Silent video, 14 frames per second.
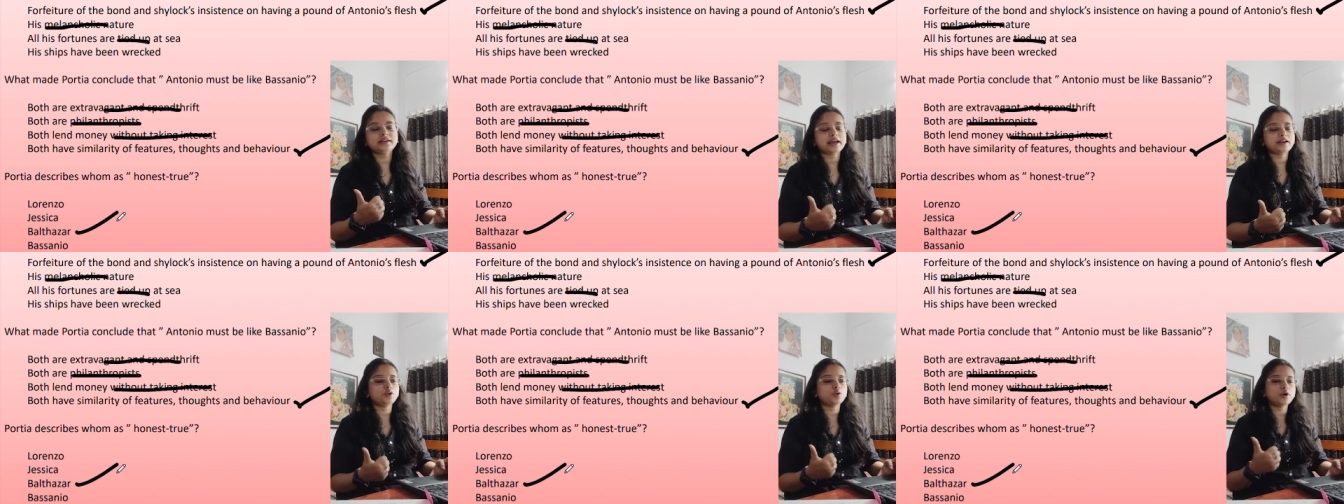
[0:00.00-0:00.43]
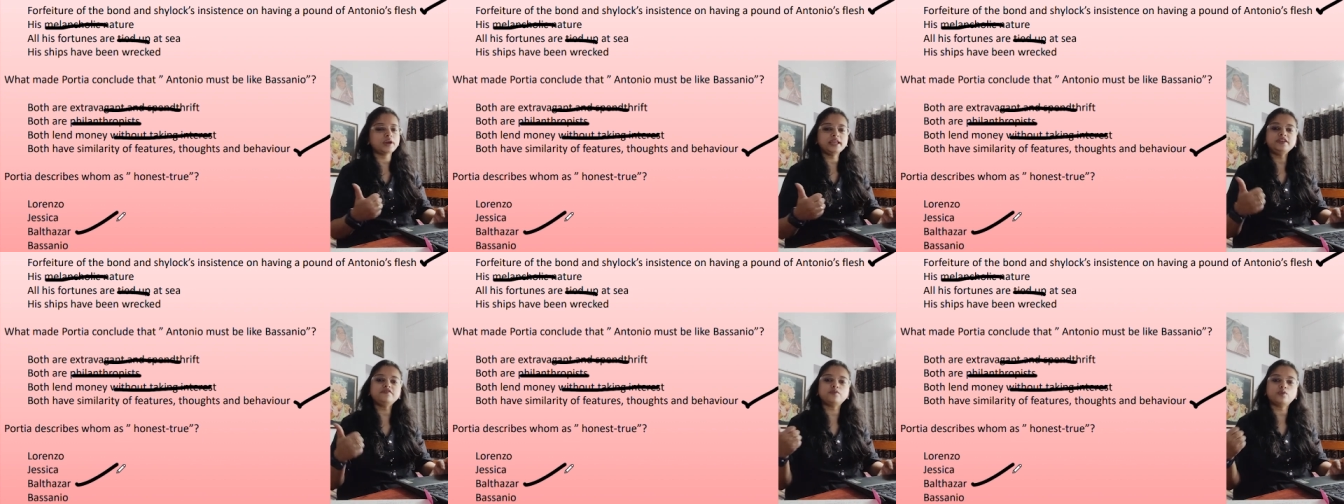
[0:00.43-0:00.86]
had
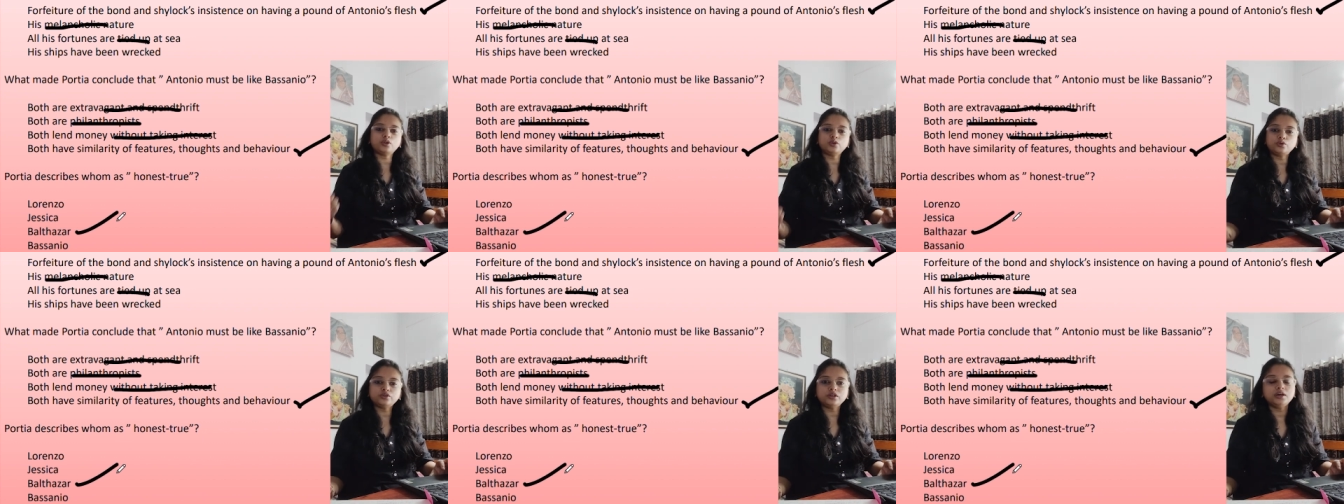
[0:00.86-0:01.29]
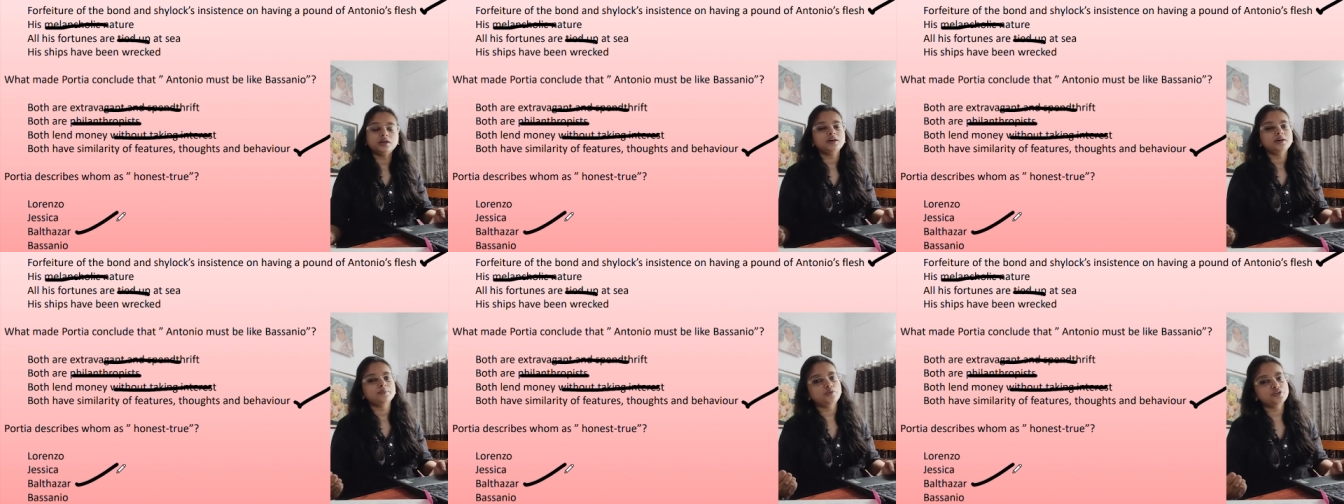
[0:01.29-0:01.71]
loyally followed
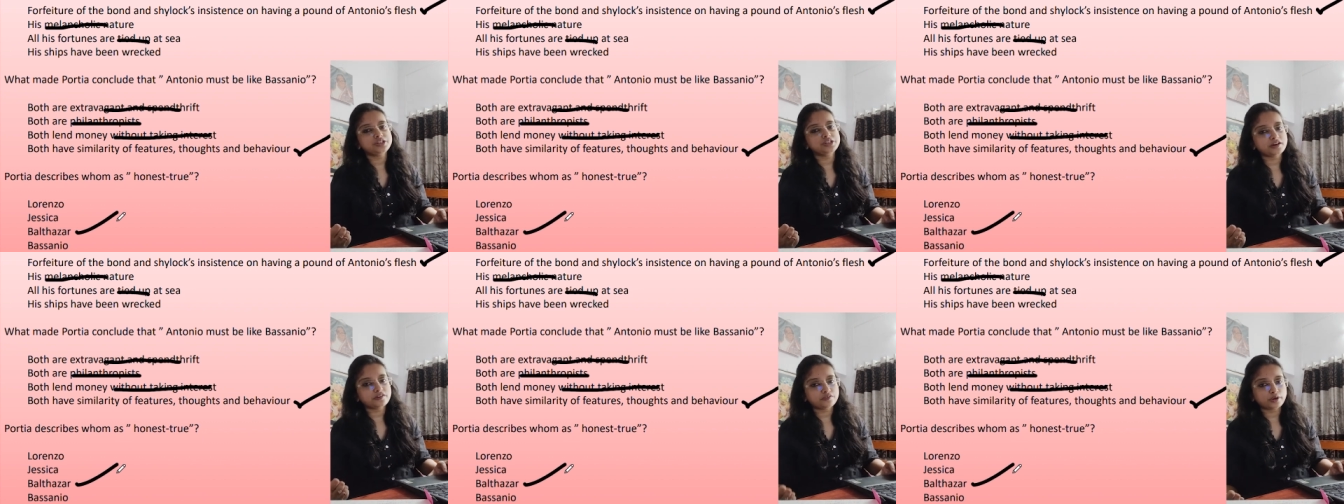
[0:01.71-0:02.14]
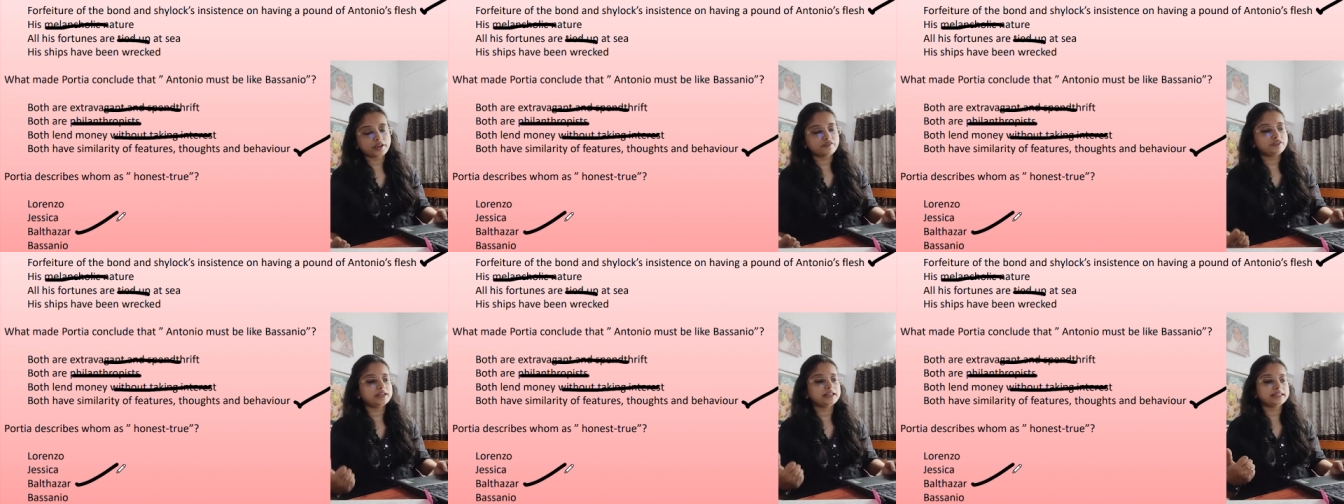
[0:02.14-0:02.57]
Portia
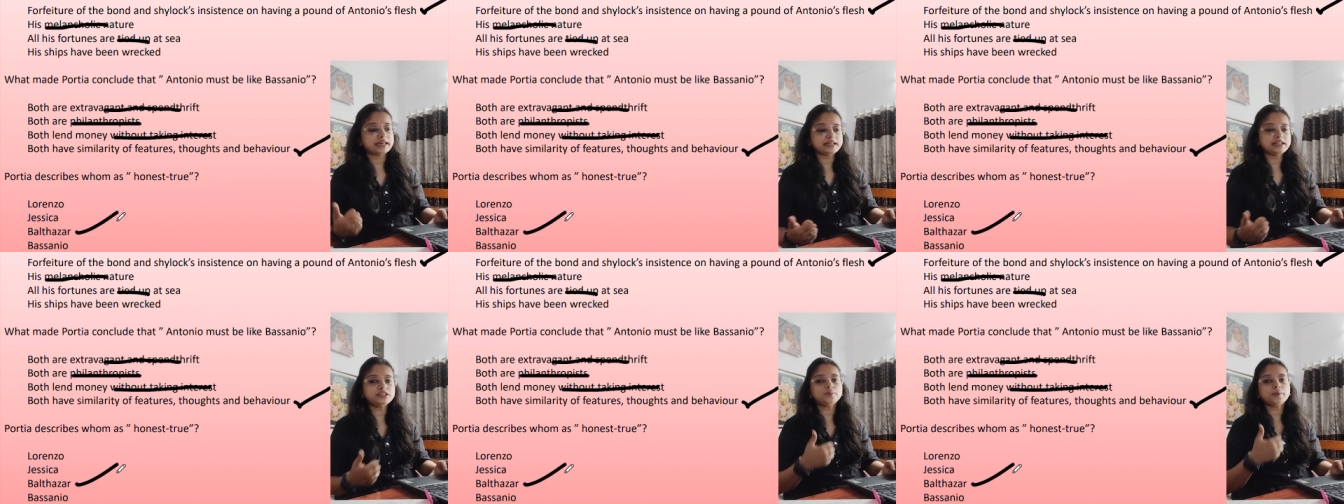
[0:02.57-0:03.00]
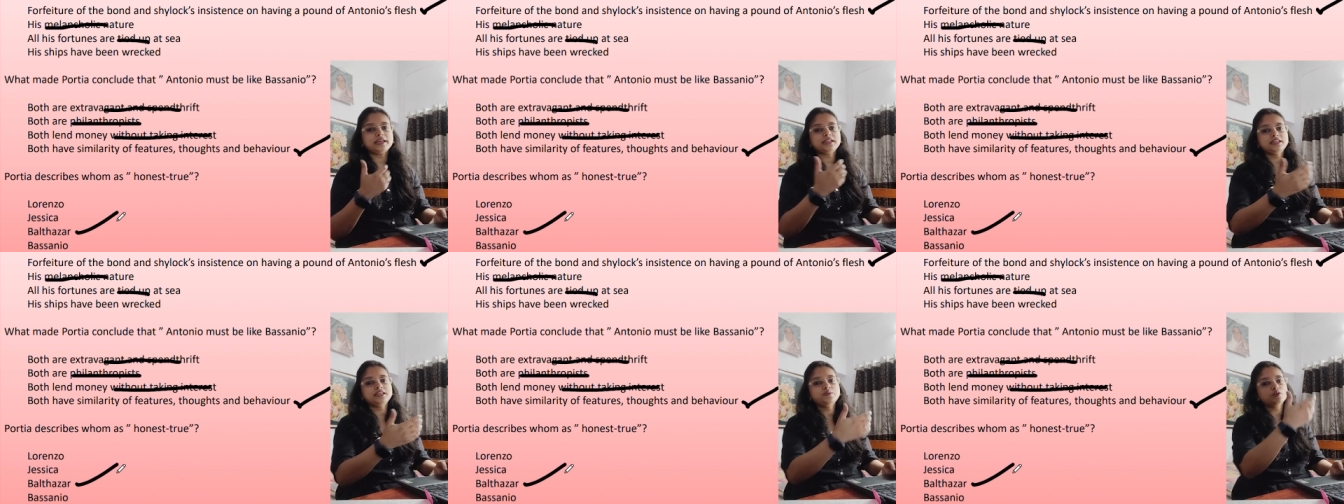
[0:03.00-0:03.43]
forever and that is
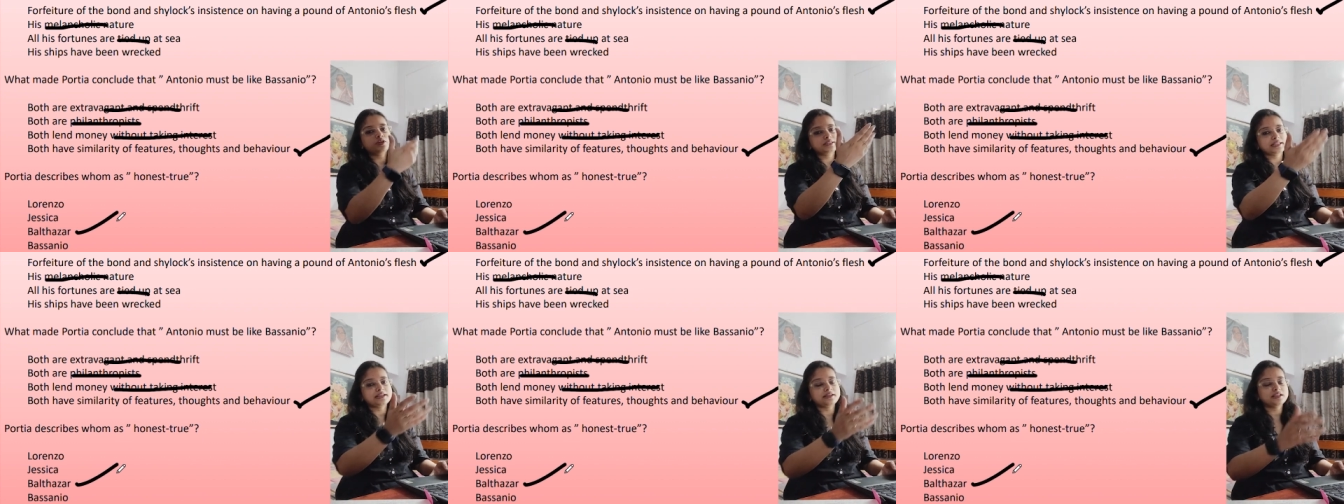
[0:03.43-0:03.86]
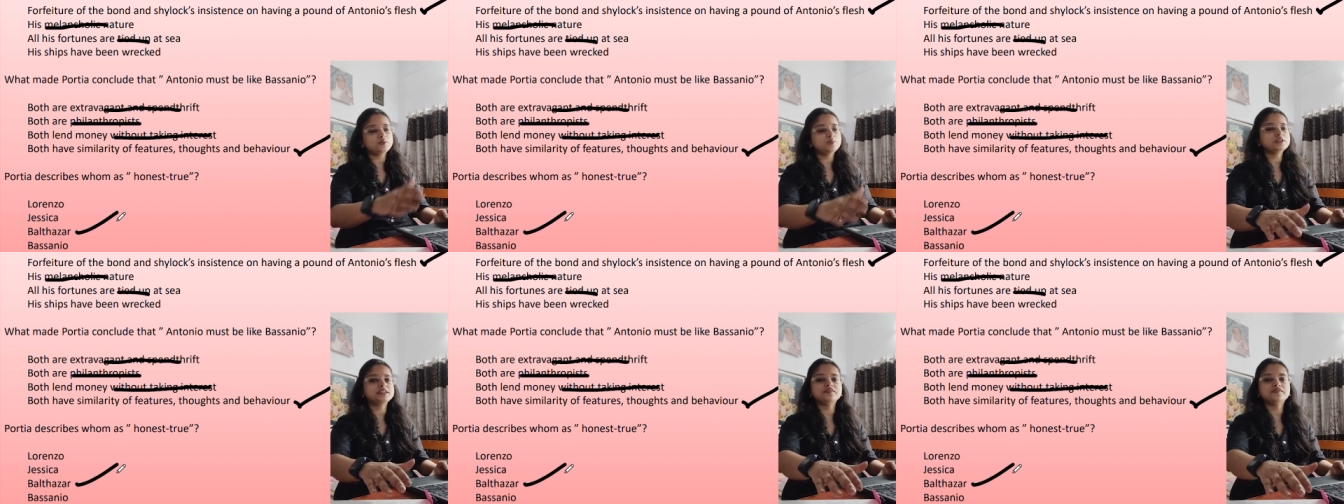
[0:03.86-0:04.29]
why he was sent, he
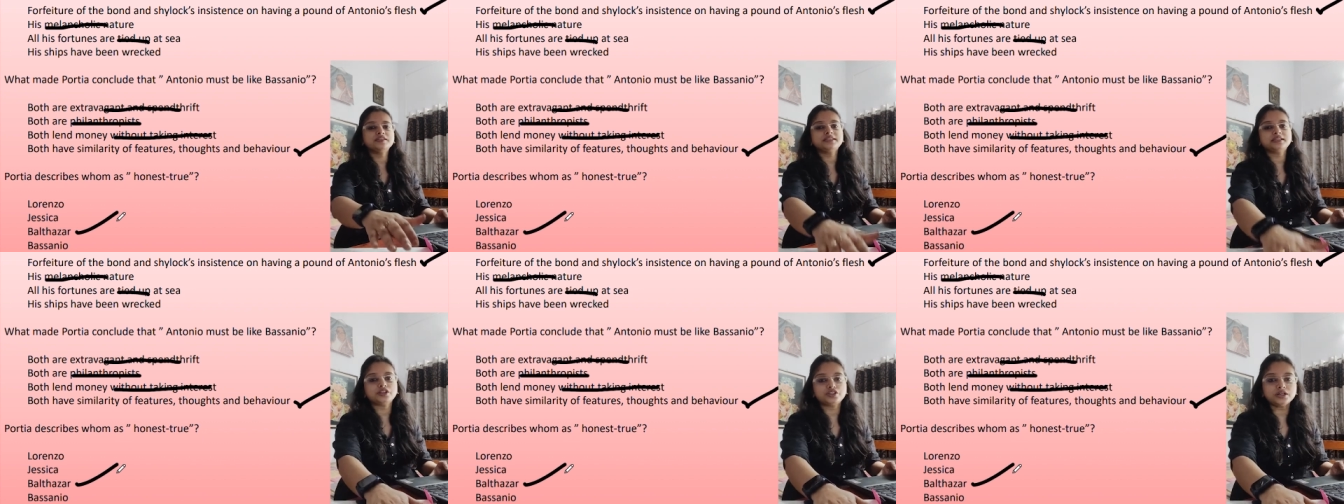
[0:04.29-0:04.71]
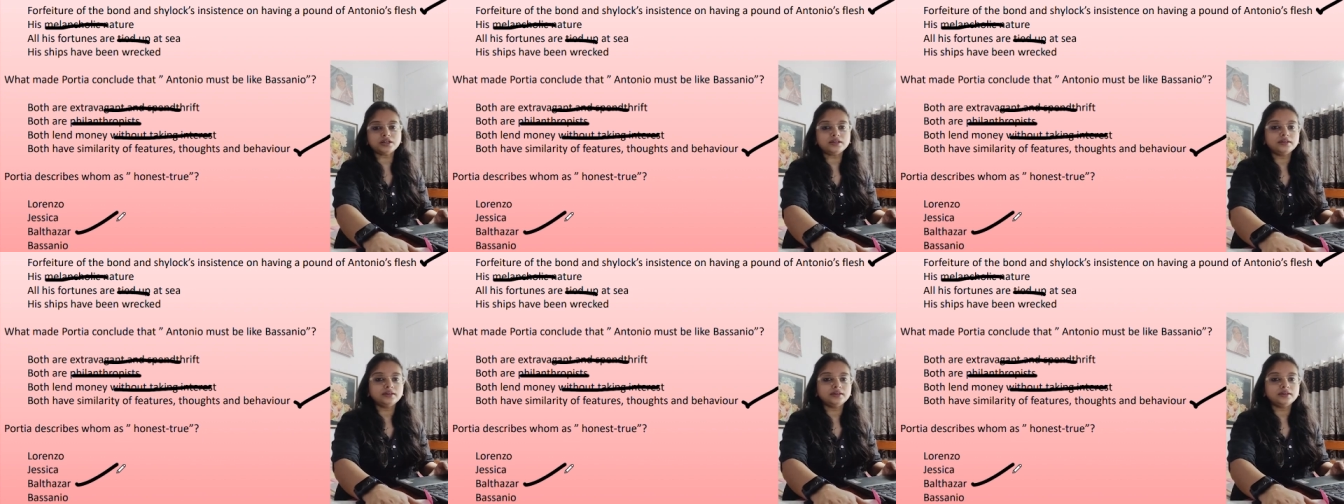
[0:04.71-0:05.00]
was given such a,